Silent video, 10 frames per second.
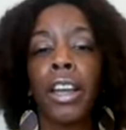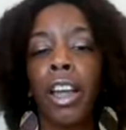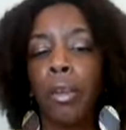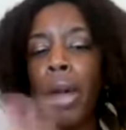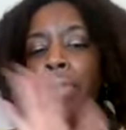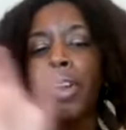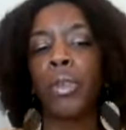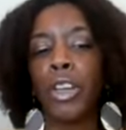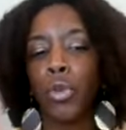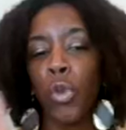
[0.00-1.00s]
My favorite one
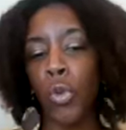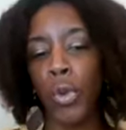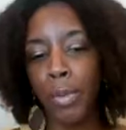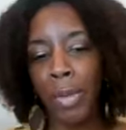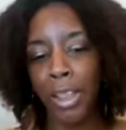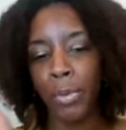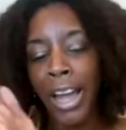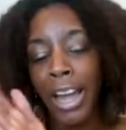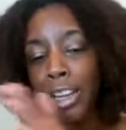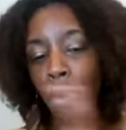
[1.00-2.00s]
is Wolverine, by the way. I
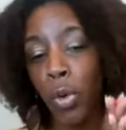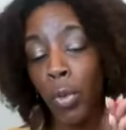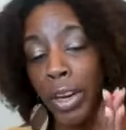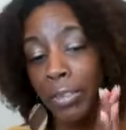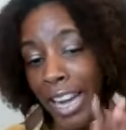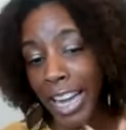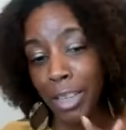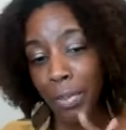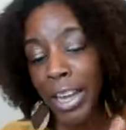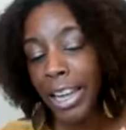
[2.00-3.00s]
love Wolverine for the
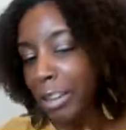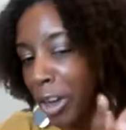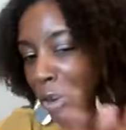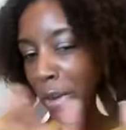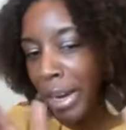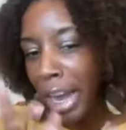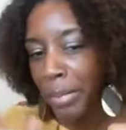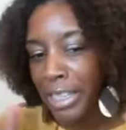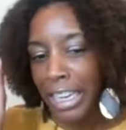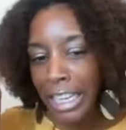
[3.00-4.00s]
X-Men, even though he may not be
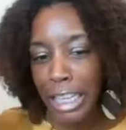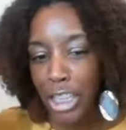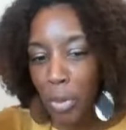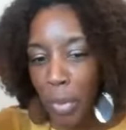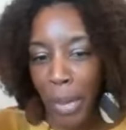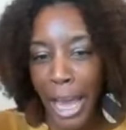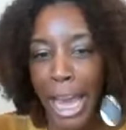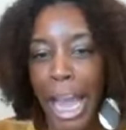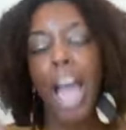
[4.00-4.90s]
technically a Superman,